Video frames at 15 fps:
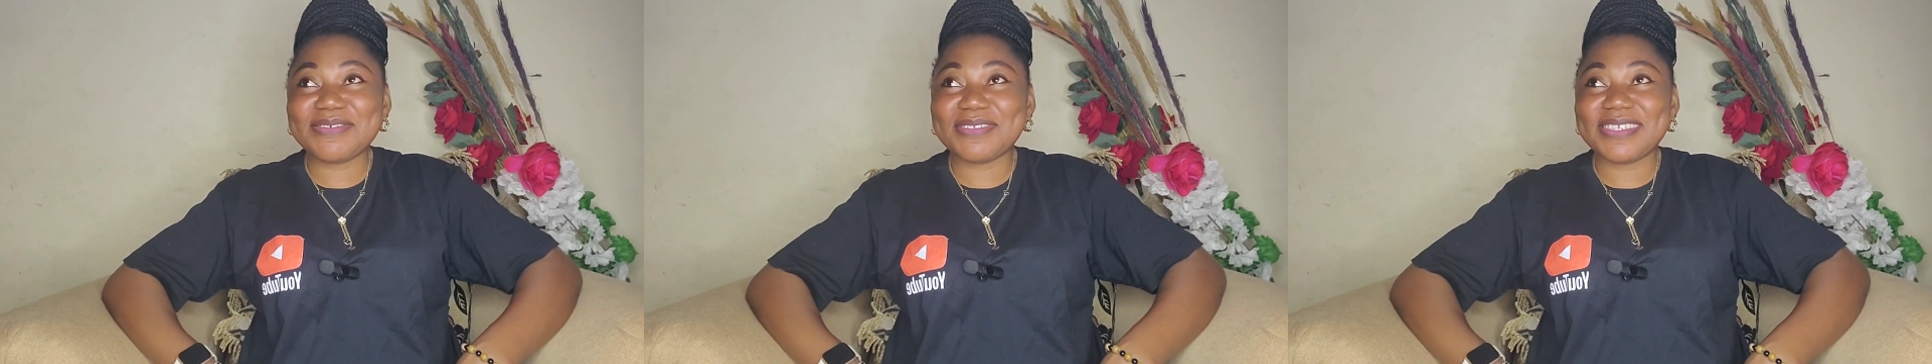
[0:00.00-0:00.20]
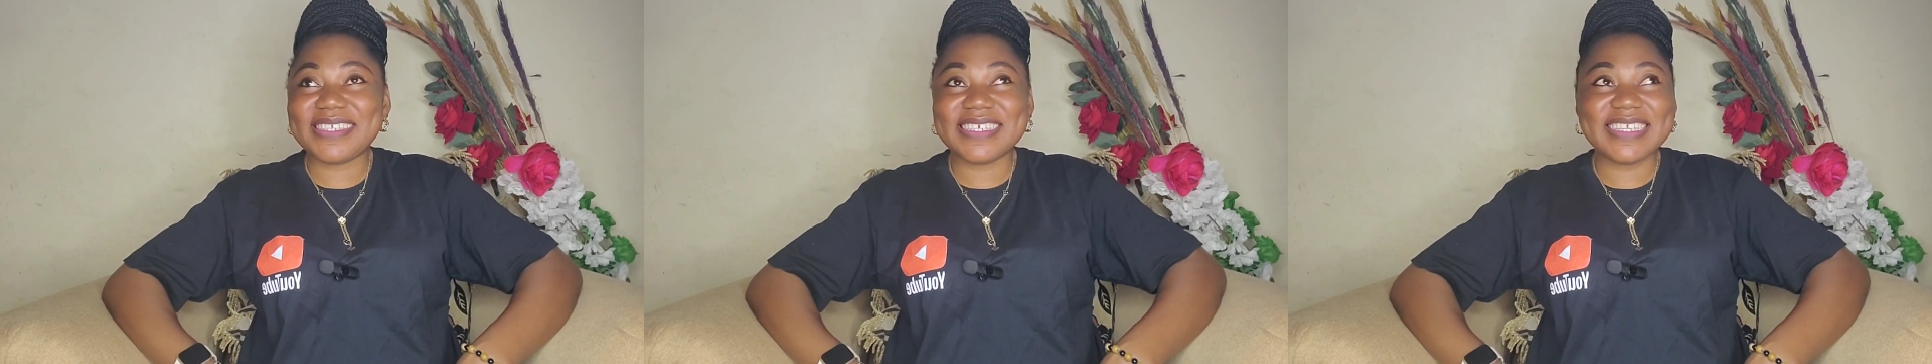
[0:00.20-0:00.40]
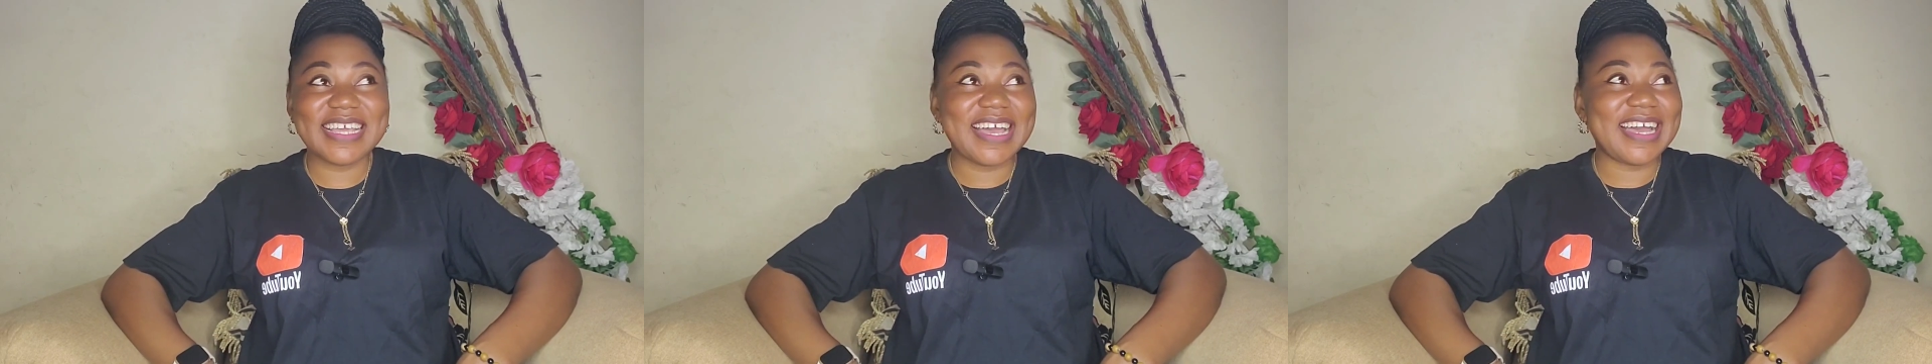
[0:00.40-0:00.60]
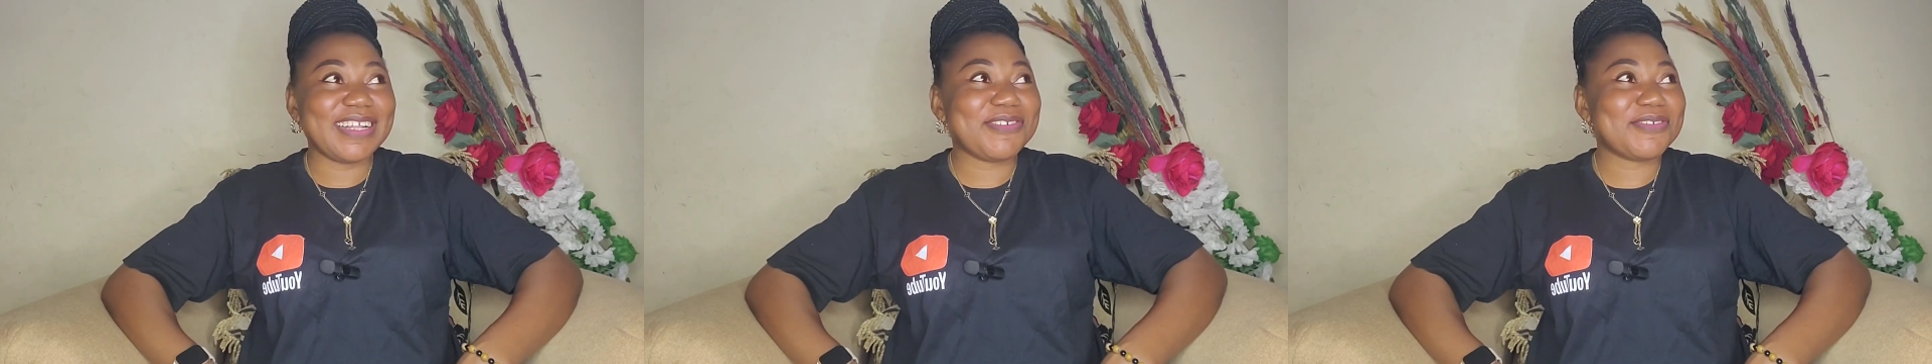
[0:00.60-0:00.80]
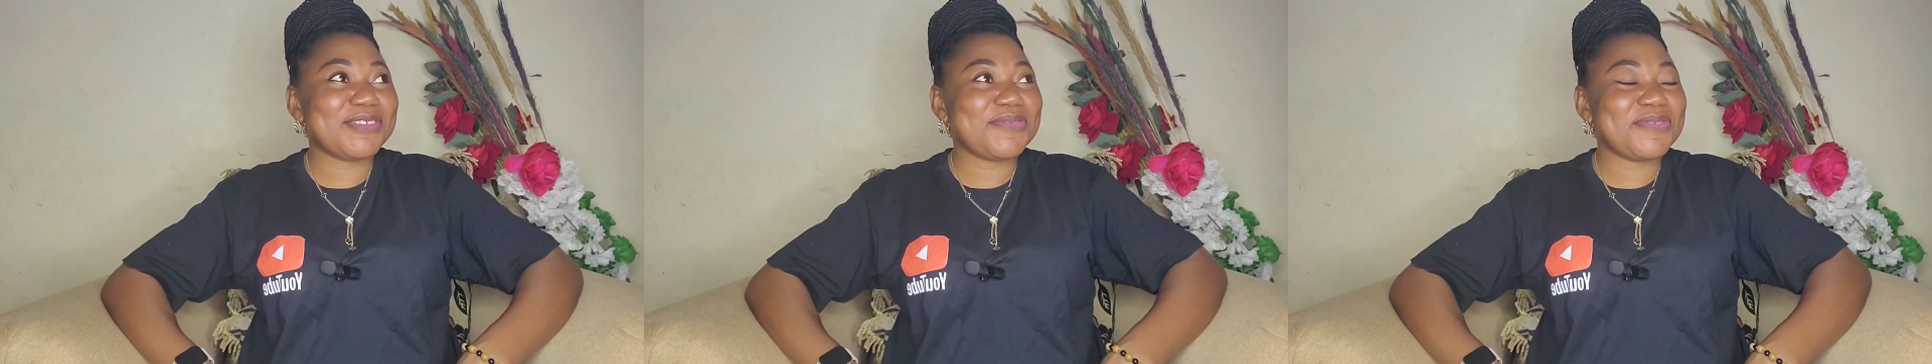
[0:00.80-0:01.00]
something and
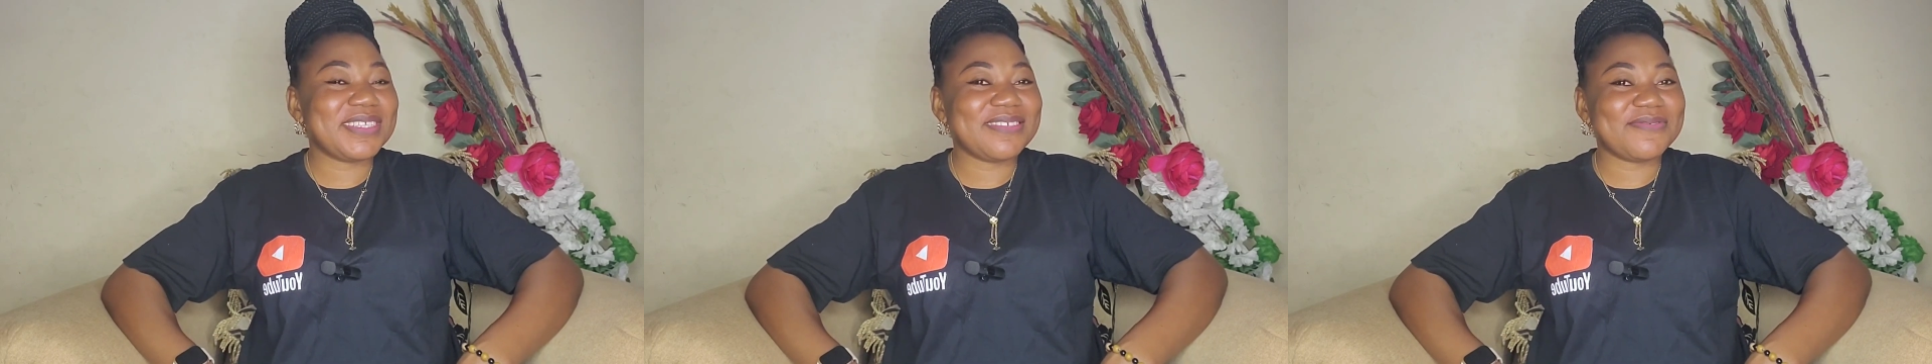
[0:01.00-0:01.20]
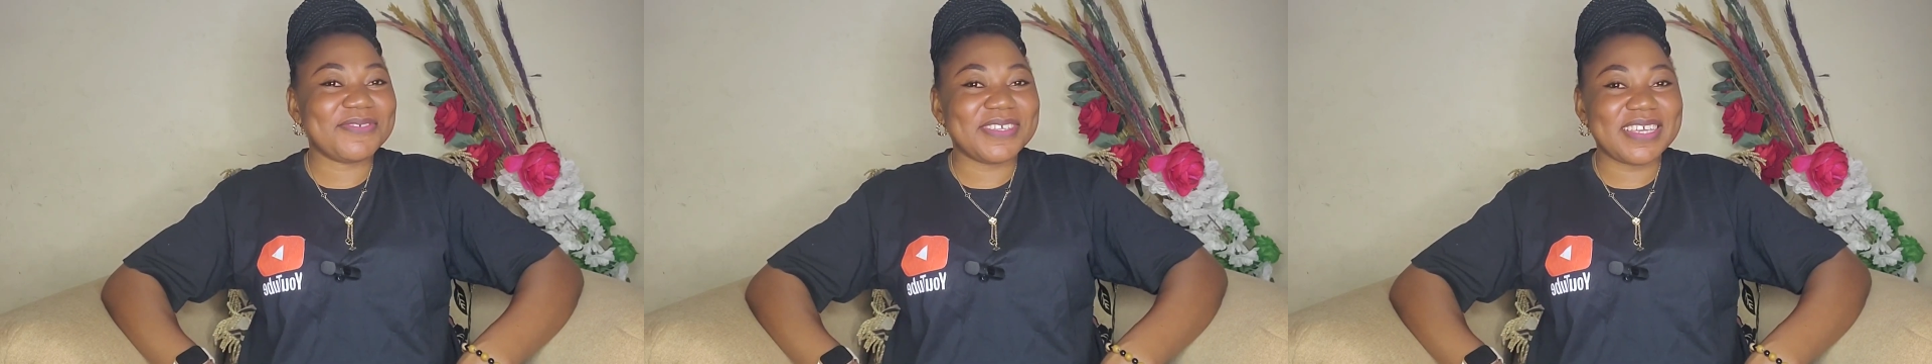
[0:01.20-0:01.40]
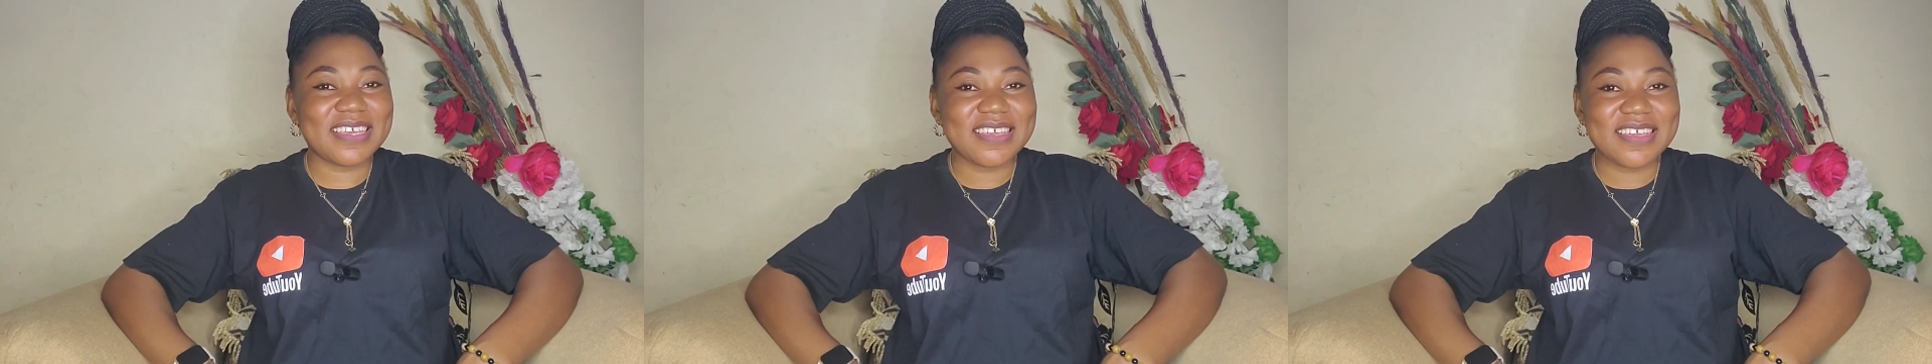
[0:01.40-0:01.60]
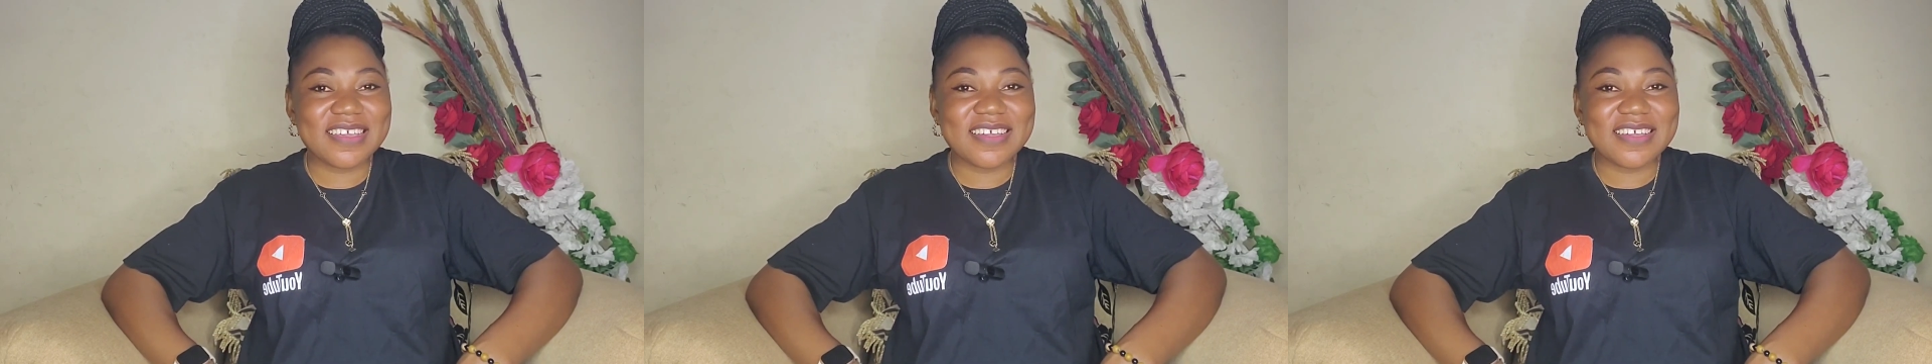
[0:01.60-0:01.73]
talk so it for you."